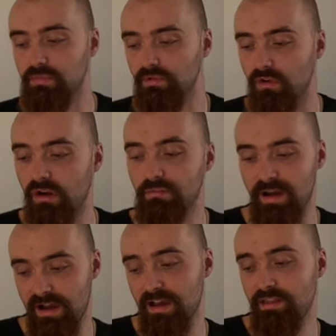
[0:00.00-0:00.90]
be wrong, but
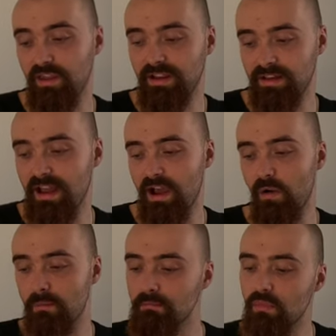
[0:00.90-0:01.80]
I think now
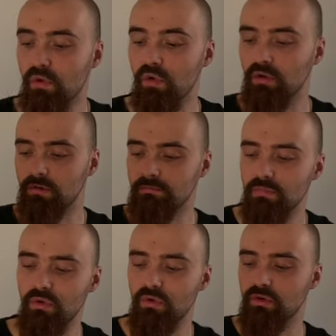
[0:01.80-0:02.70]
more and
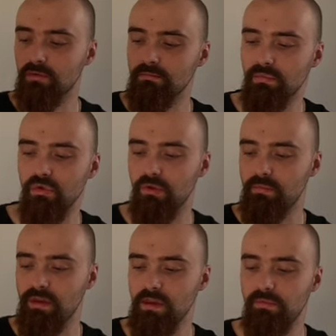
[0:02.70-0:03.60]
more
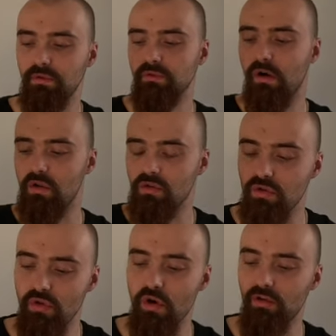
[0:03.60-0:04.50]
people are
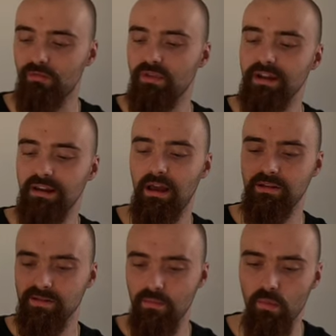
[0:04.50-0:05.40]
not
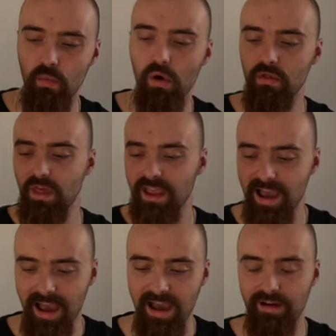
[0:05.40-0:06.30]
realizing what they
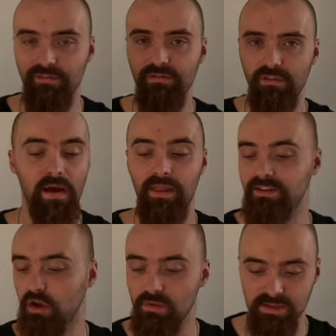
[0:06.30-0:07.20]
have, and they
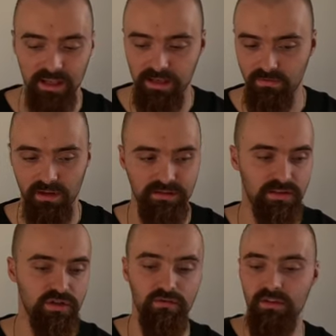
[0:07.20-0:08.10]
don't take
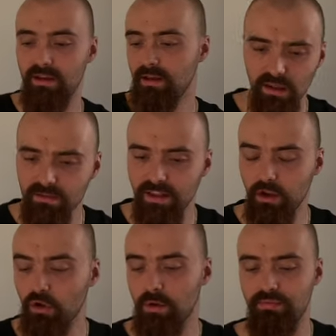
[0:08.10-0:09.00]
advantage of it. They
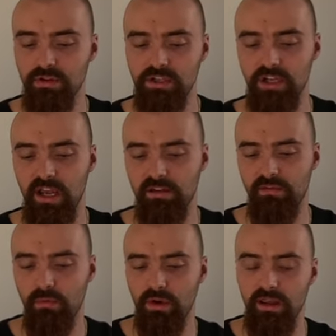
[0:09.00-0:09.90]
don't appreciate it
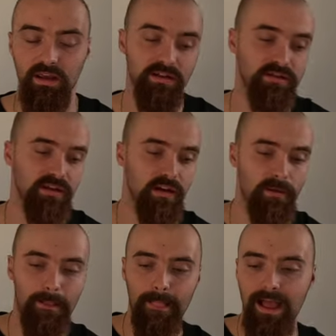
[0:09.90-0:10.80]
for what it is,
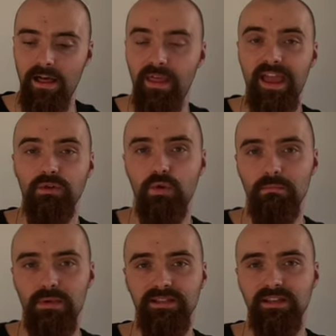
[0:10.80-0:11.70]
and they end up
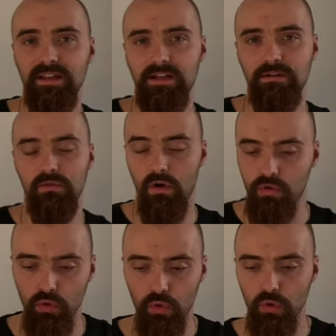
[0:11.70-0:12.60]
missing out
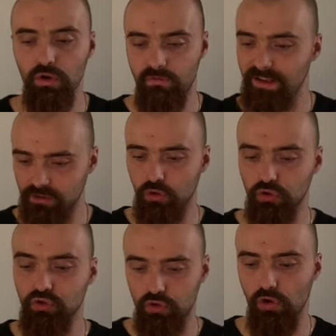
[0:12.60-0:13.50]
on all of this
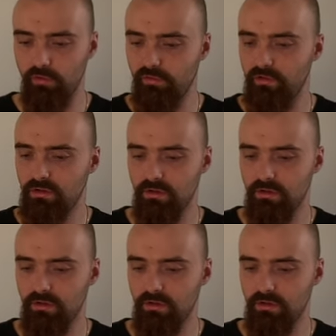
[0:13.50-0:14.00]
good stuff